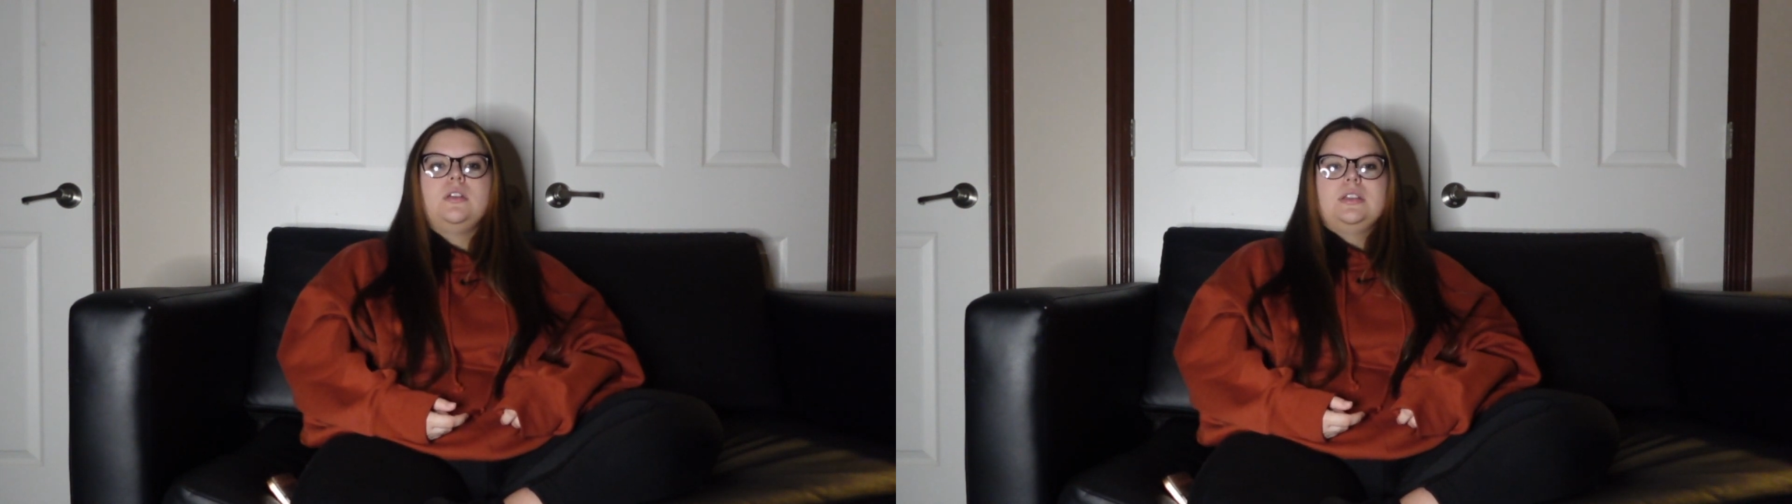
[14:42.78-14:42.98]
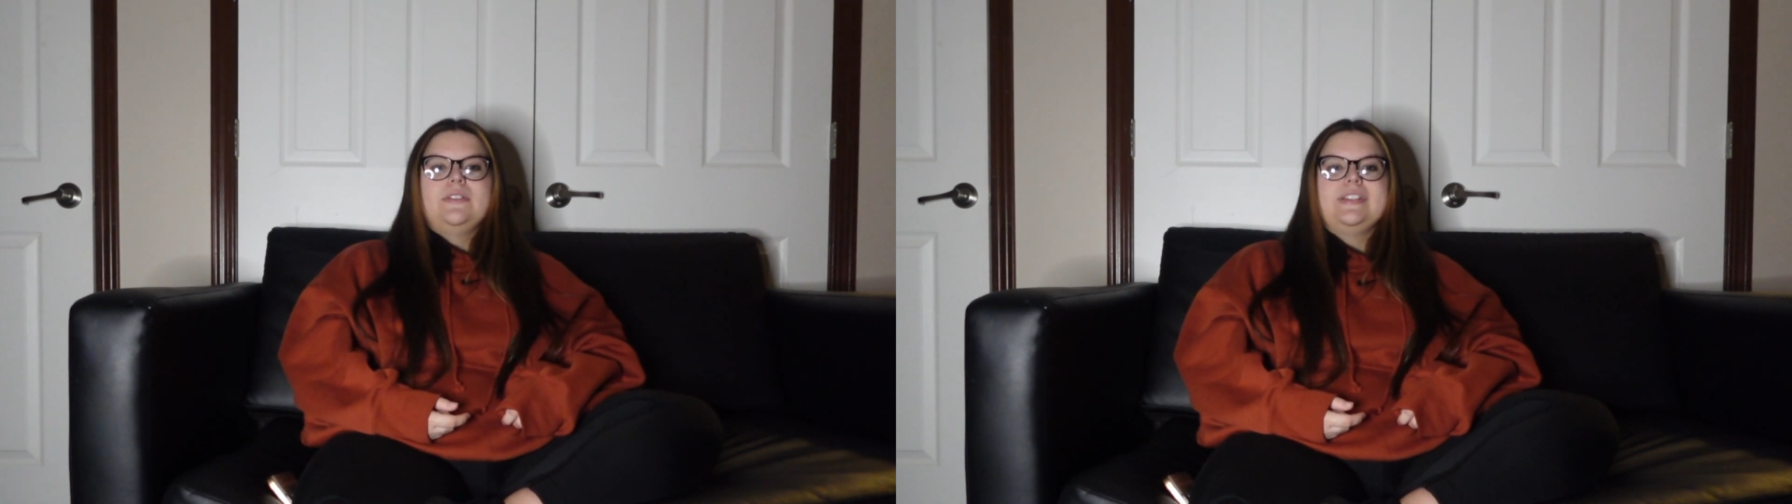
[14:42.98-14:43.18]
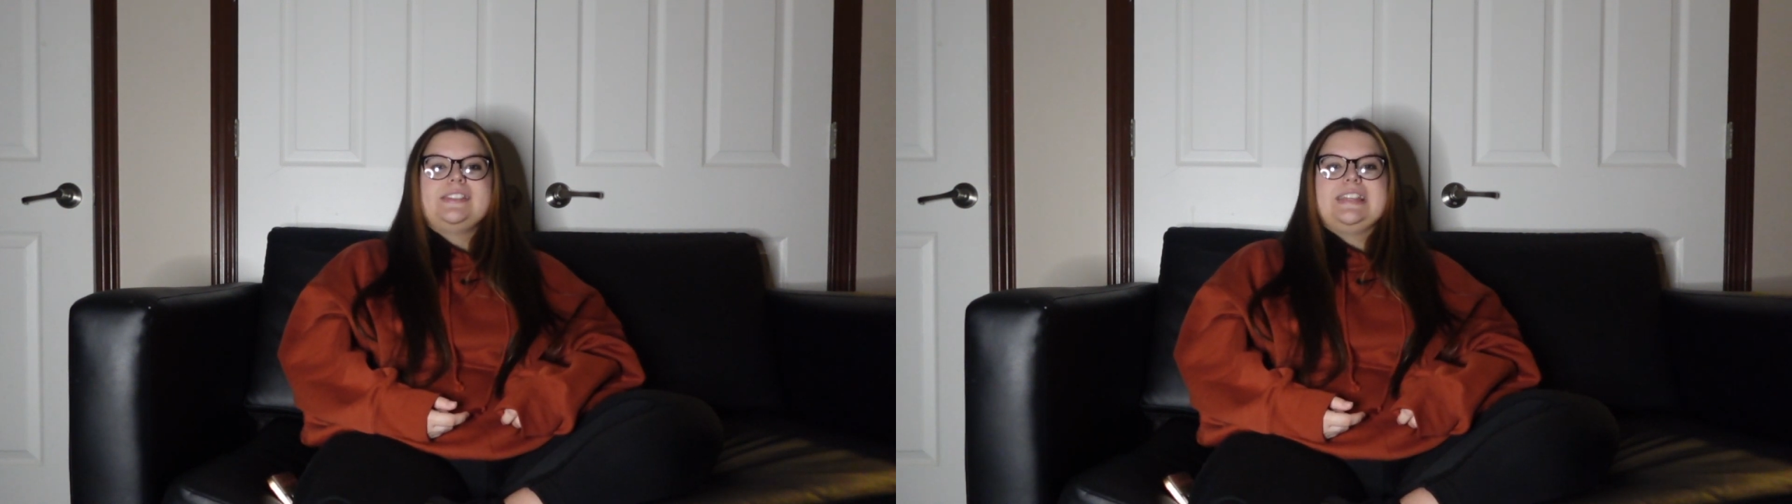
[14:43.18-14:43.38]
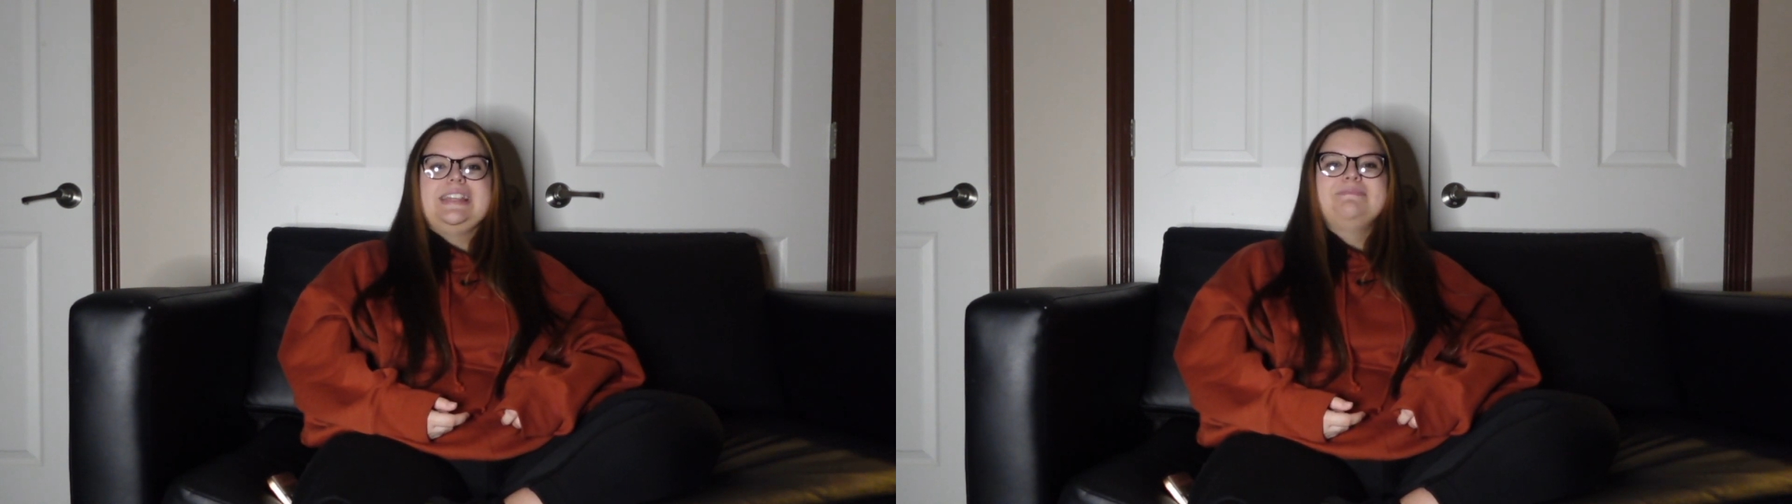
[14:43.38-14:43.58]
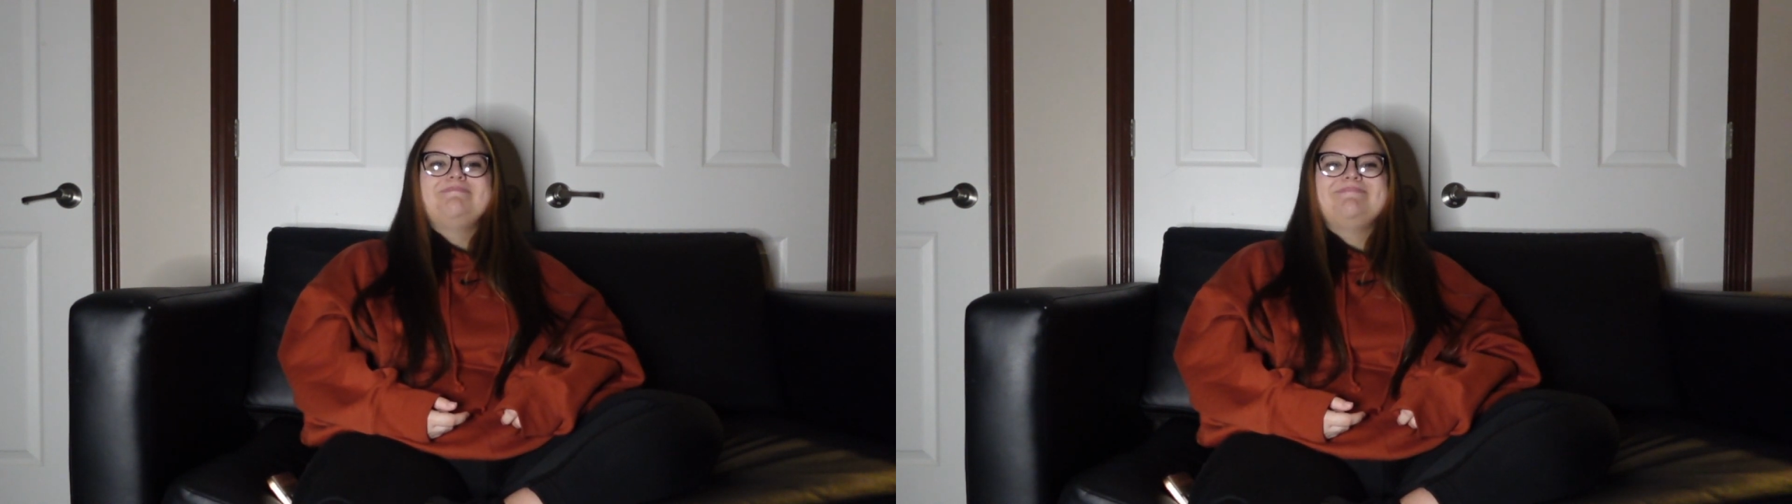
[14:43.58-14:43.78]
Live in a
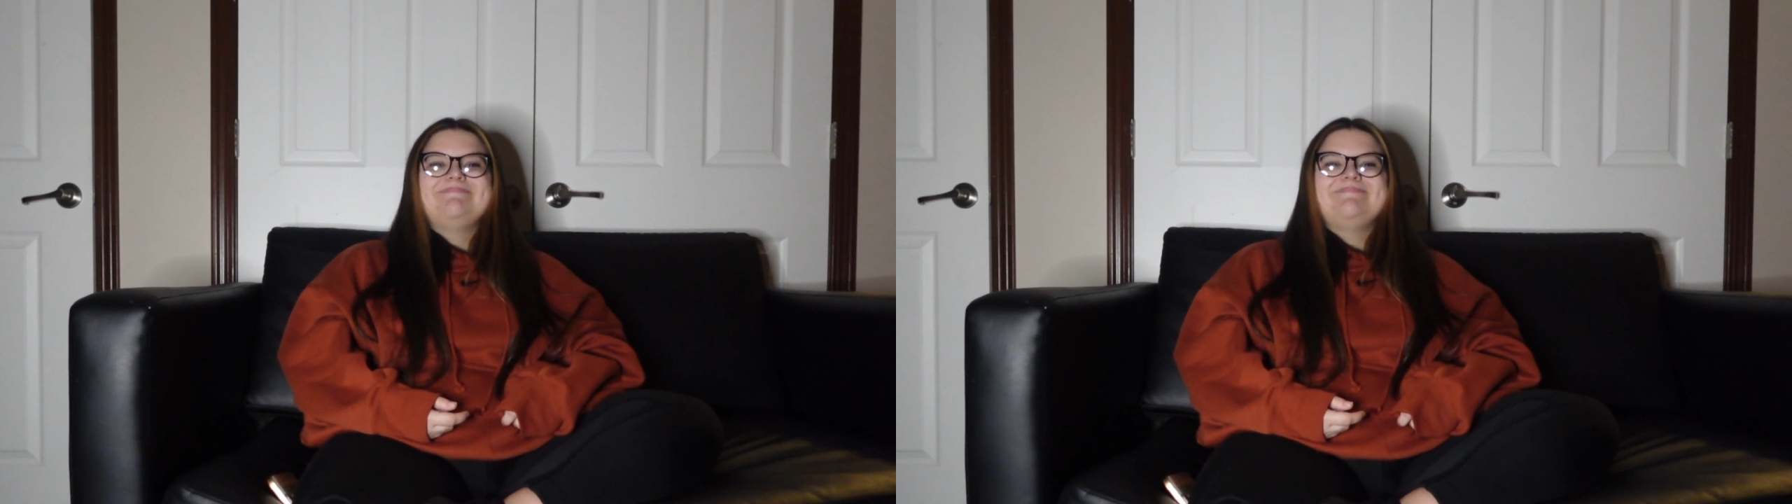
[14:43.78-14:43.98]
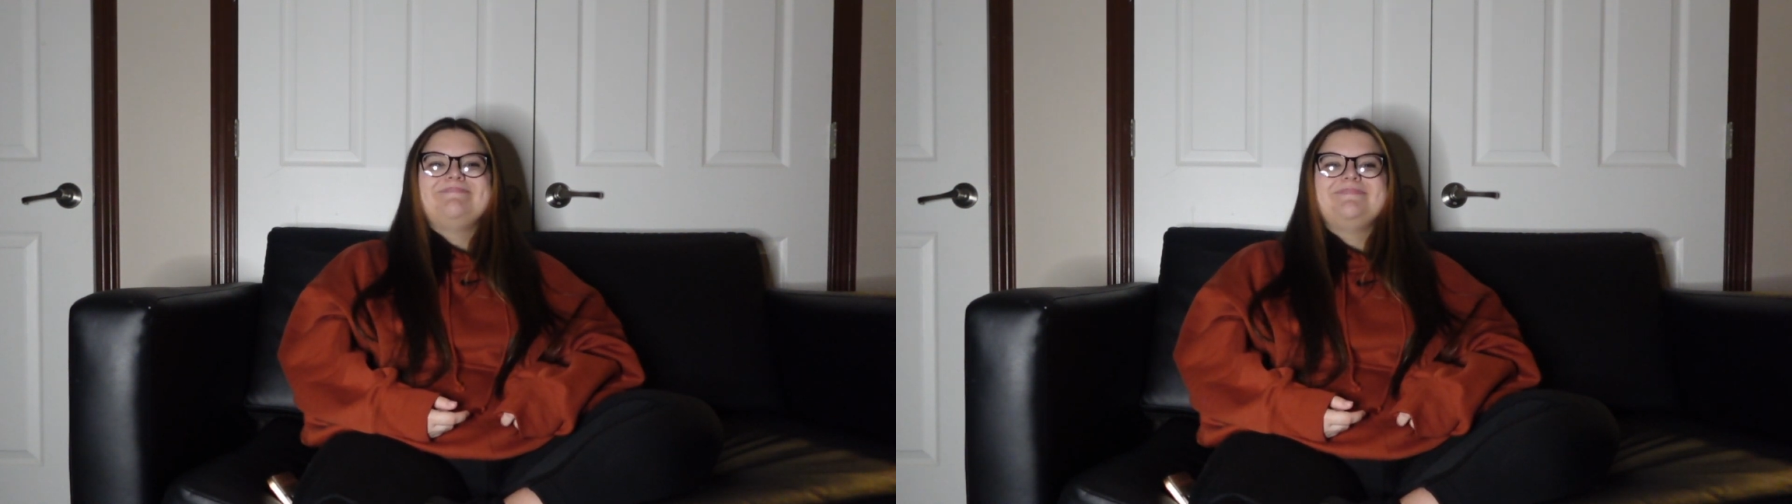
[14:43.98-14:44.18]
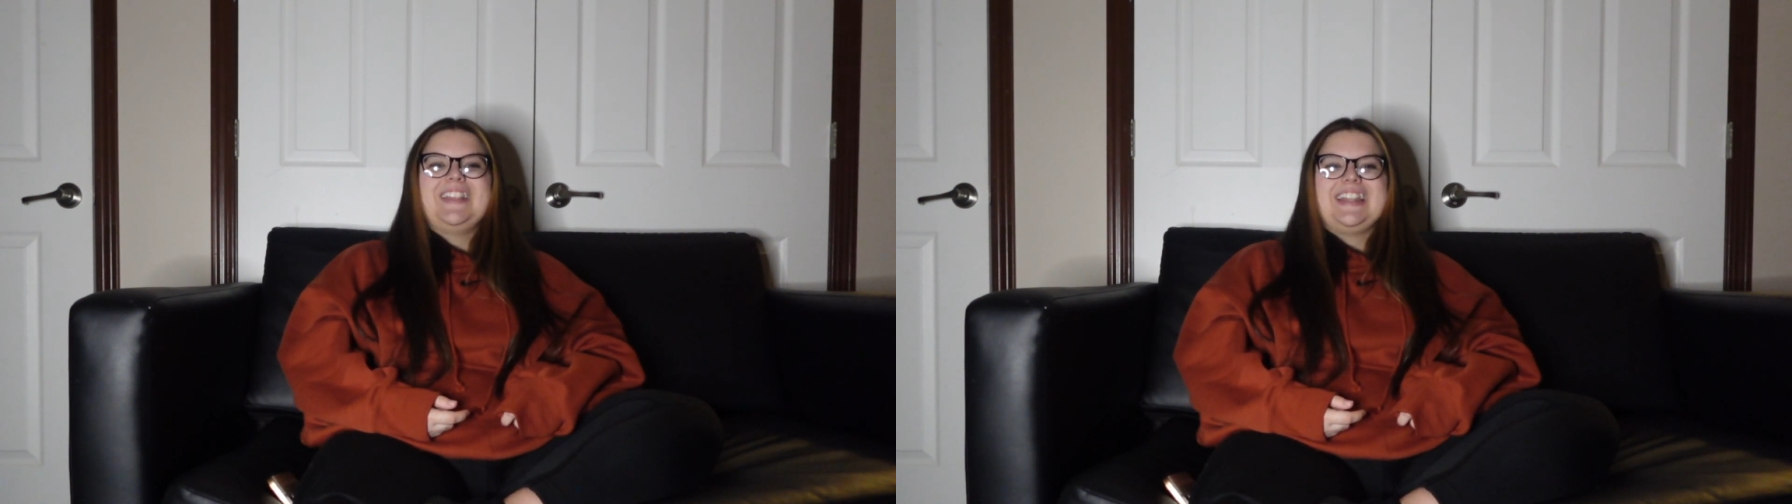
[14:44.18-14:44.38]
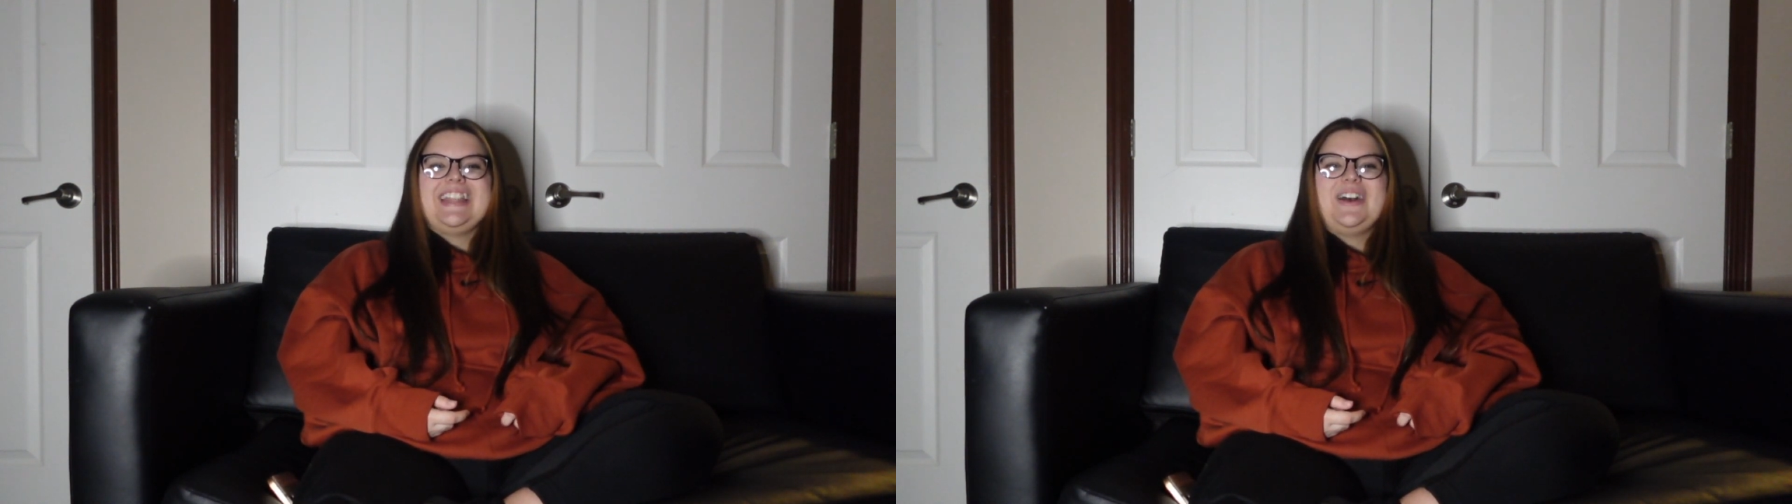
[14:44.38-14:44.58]
city. Moved